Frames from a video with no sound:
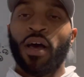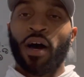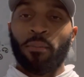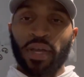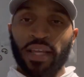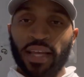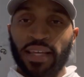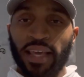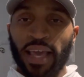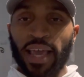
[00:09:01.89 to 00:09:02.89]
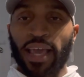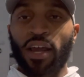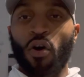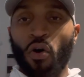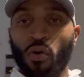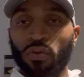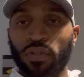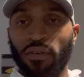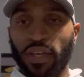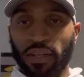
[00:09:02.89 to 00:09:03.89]
immediately and get a hold
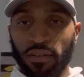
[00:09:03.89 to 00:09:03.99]
of it